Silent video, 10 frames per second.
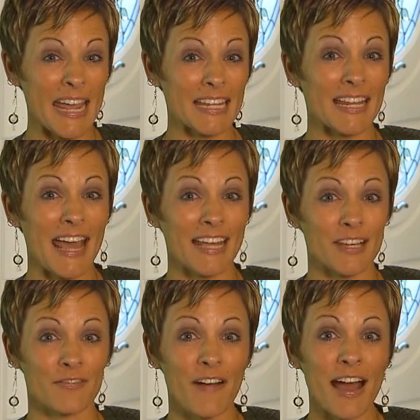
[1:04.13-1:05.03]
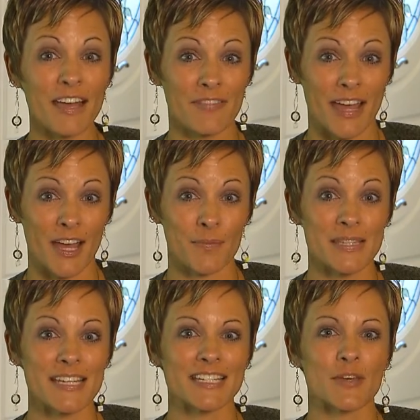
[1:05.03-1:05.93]
80 to 85 amps
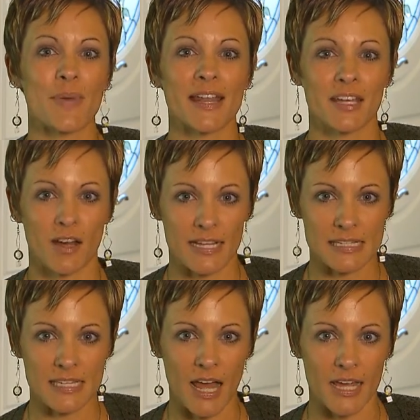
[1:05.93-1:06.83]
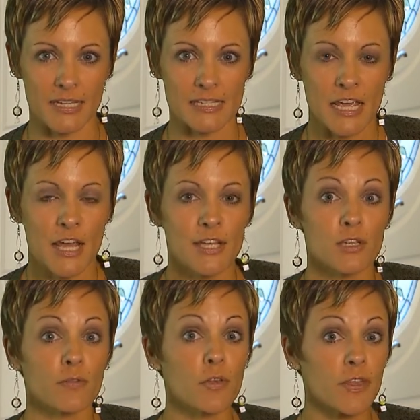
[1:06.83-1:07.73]
depending on its size. So
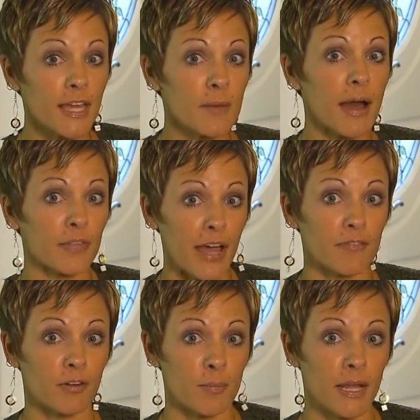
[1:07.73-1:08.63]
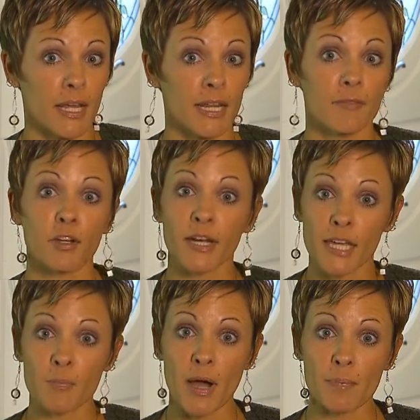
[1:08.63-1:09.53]
if you think about that for a minute, if your
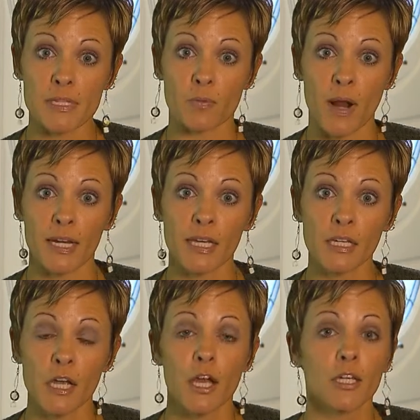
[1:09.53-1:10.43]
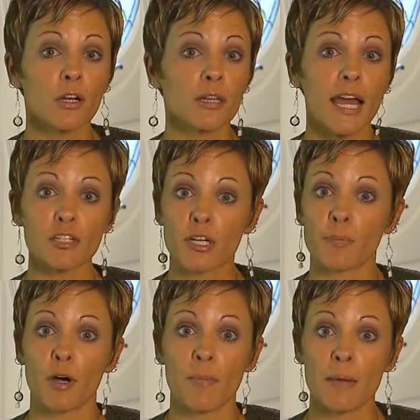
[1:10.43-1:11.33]
heat pump is running, your electric
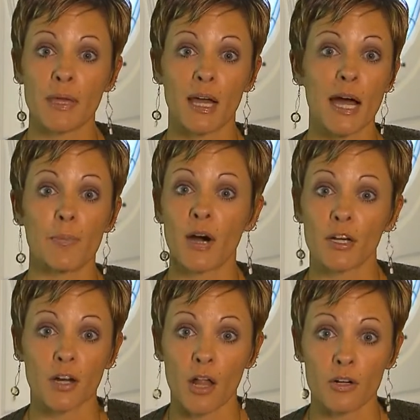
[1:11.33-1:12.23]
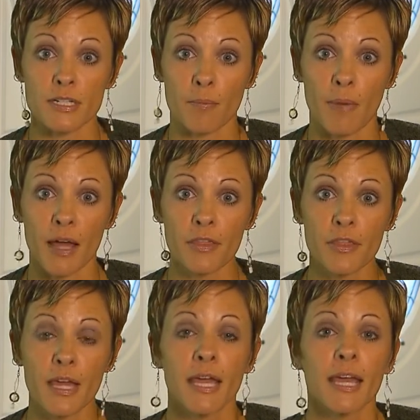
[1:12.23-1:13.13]
bill may be a couple $100s a month.
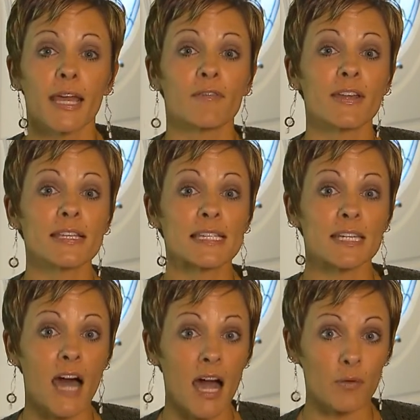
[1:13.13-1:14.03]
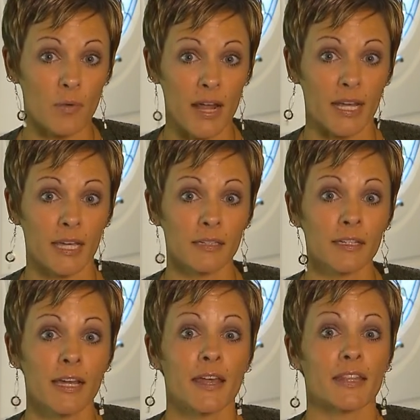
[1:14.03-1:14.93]
If it is not running,
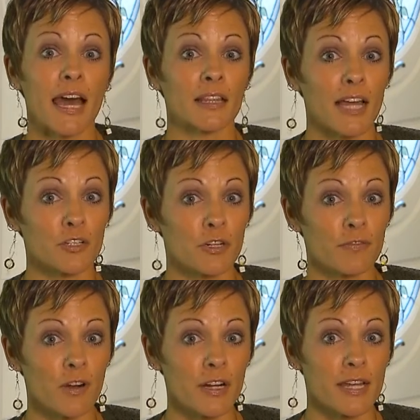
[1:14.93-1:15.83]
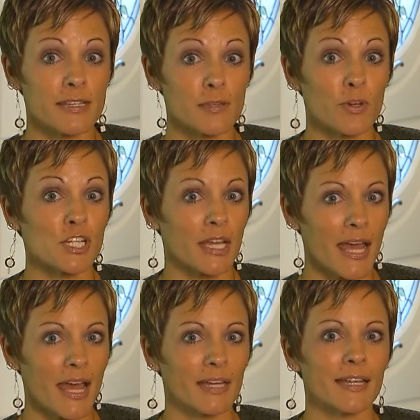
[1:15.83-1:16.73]
that electric furnace, which
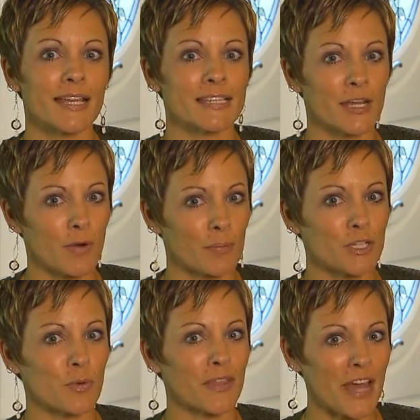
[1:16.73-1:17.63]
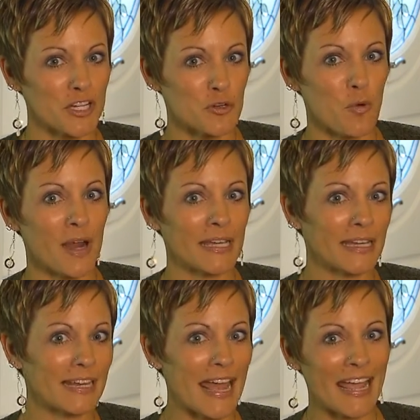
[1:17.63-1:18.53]
again is anywhere between that 20
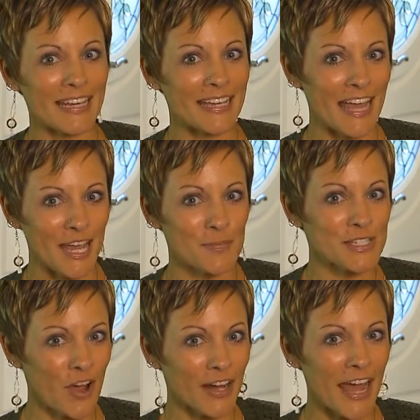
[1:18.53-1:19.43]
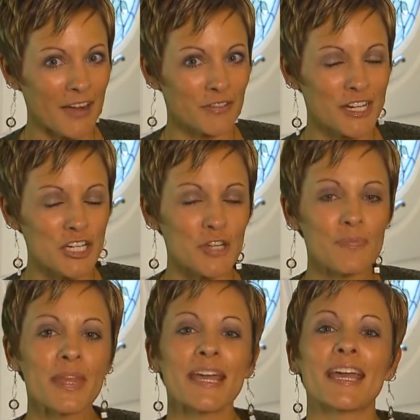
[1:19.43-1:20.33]
and 80 amps on average,
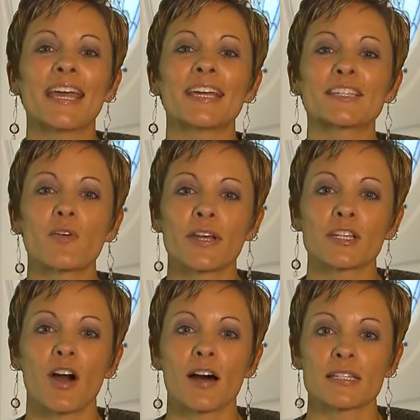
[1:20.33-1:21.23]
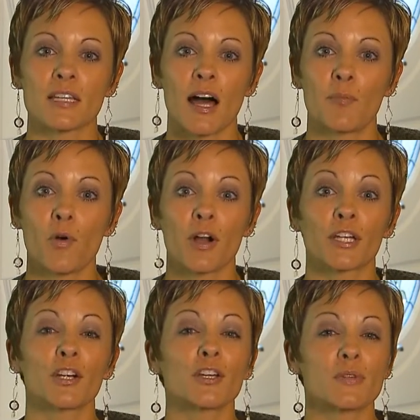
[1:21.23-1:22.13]
it's going to cost a lot more.
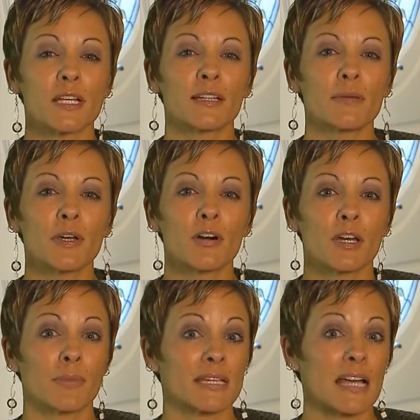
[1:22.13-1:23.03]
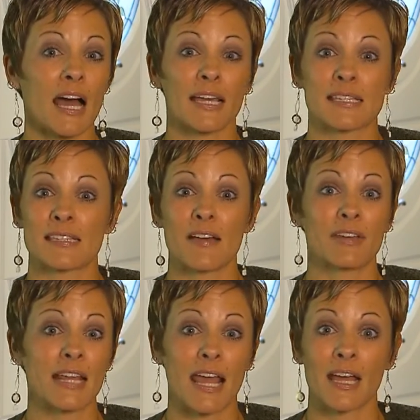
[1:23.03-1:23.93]
Your utility bill could be as high as
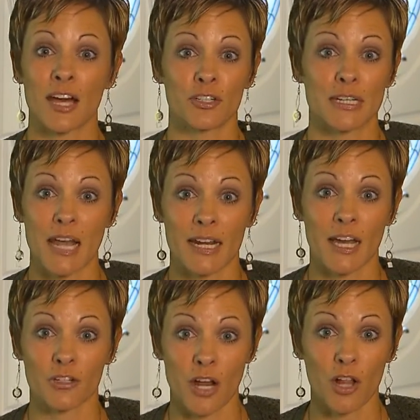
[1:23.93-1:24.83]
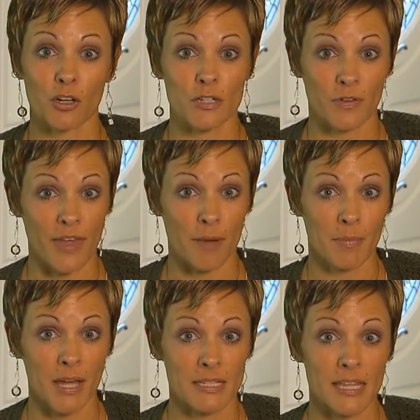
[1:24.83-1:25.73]
$700, $800, $900 for that
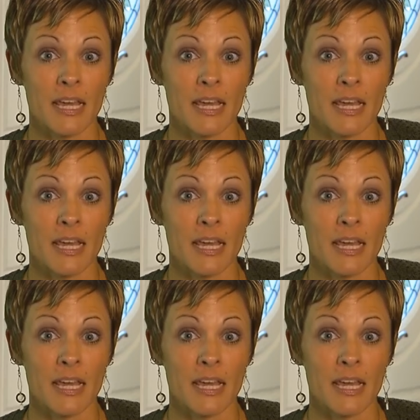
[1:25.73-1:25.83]
month.